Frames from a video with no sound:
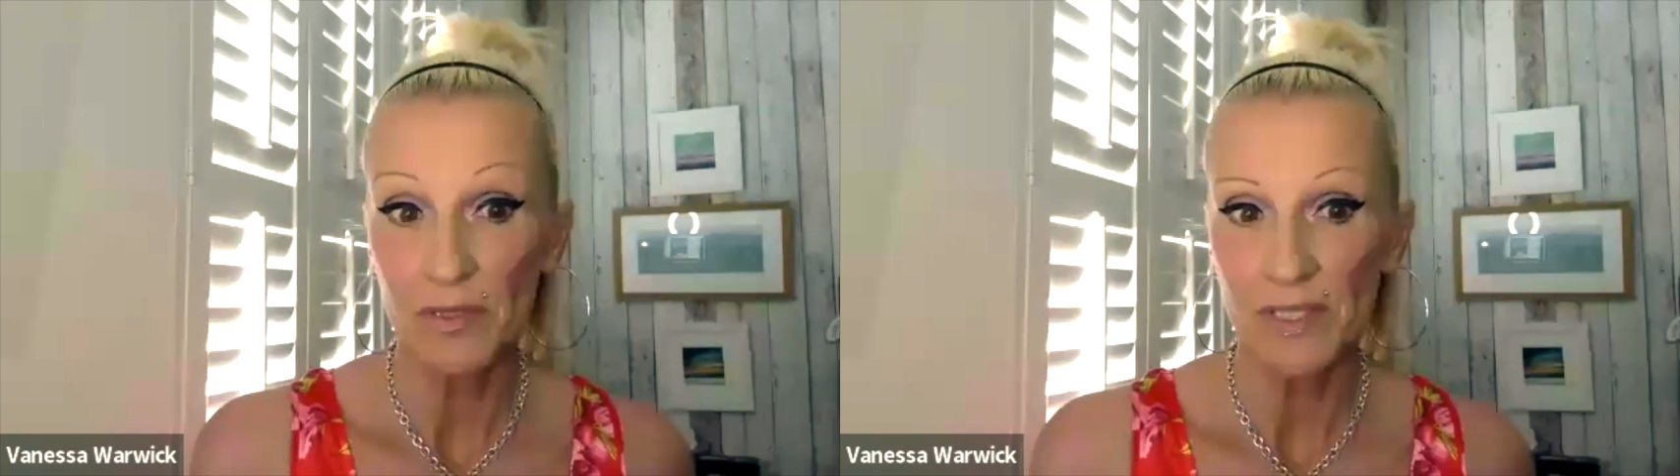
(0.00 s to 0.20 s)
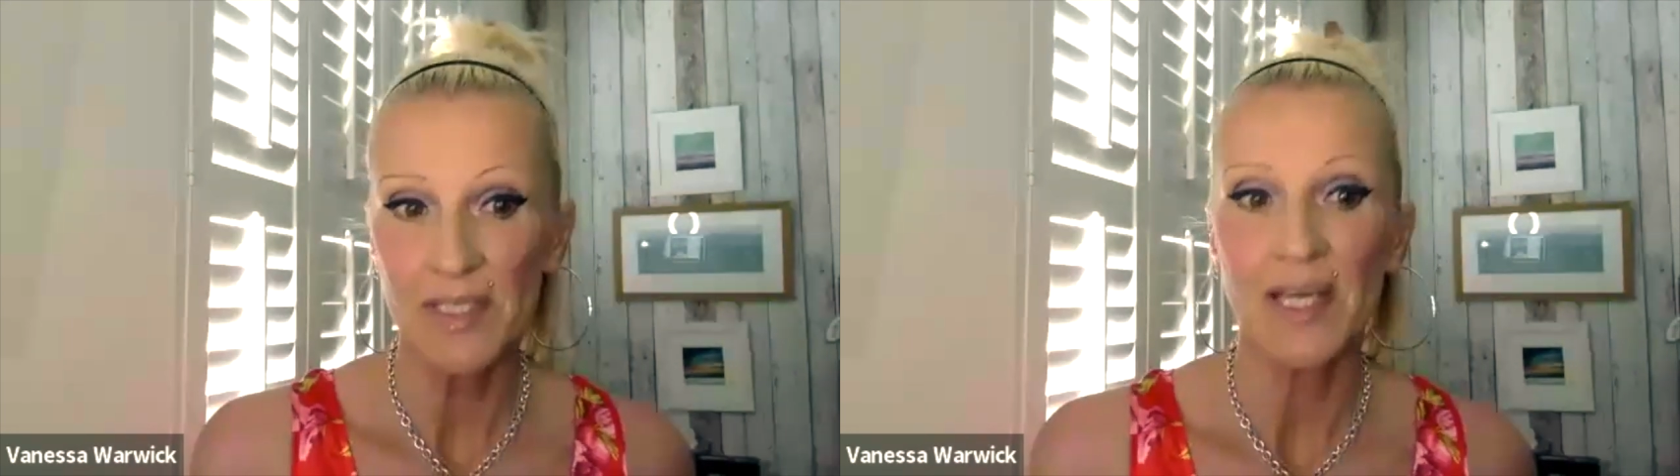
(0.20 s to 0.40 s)

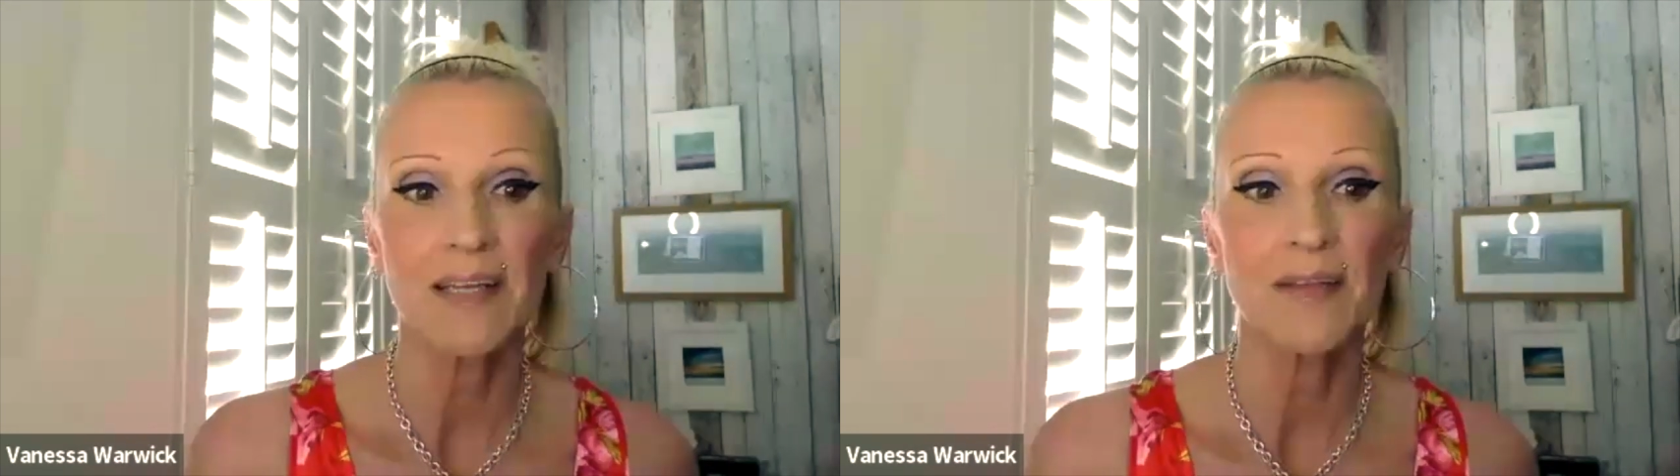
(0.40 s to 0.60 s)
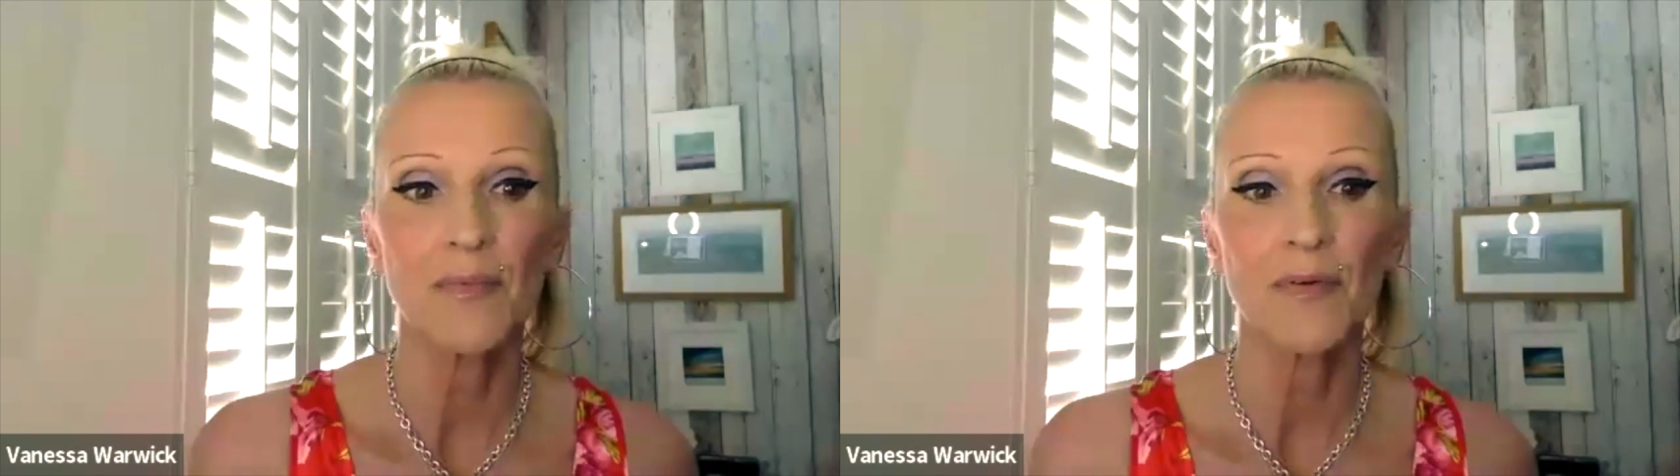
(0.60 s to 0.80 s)
to stay
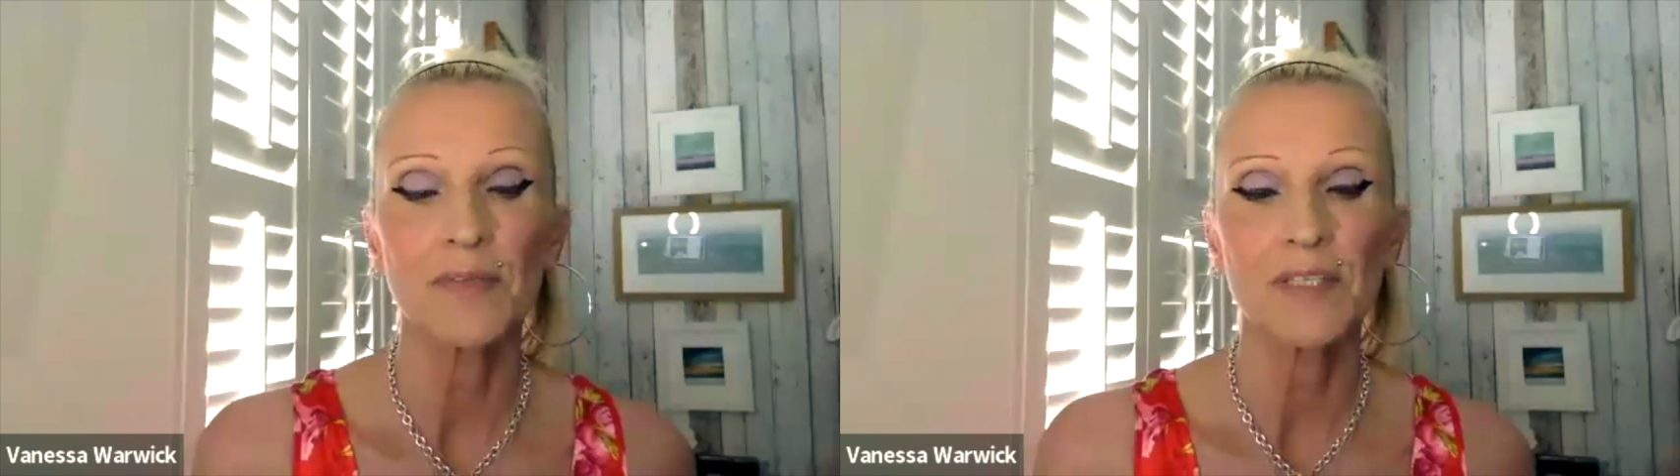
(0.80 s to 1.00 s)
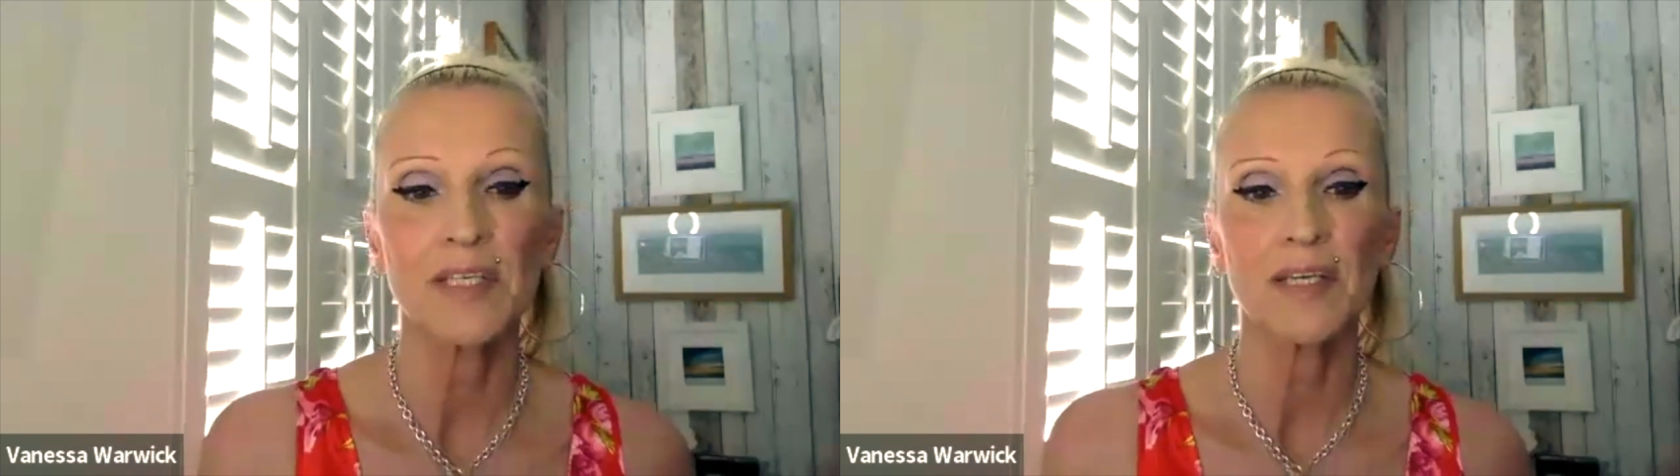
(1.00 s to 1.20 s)
in the
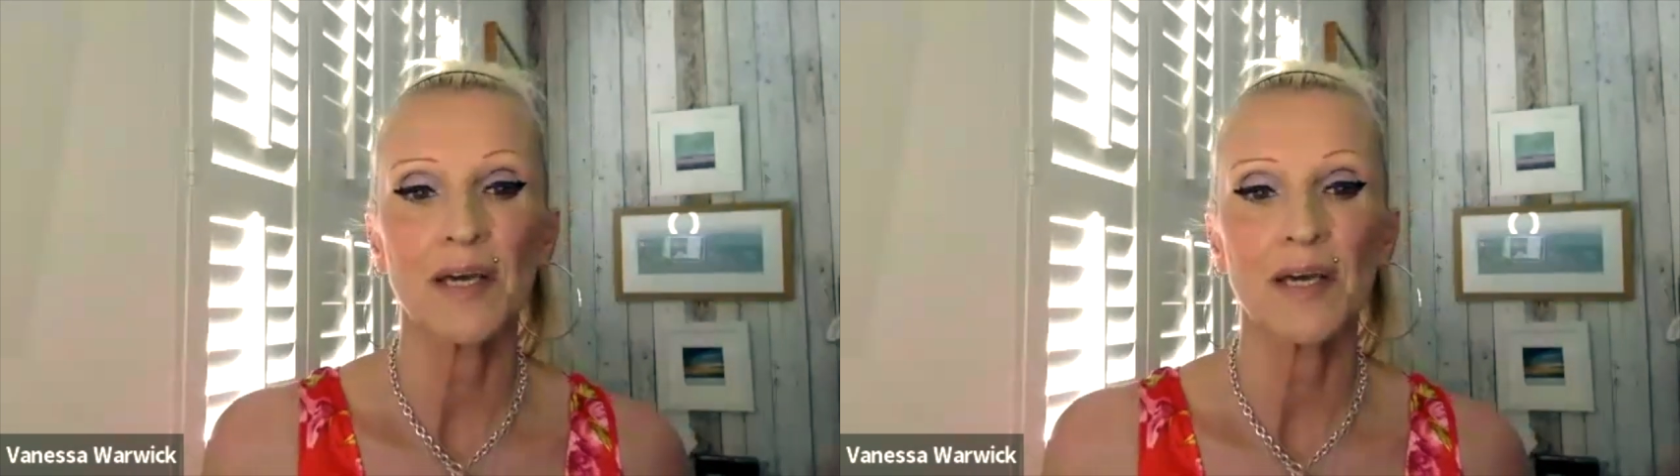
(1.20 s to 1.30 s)
property.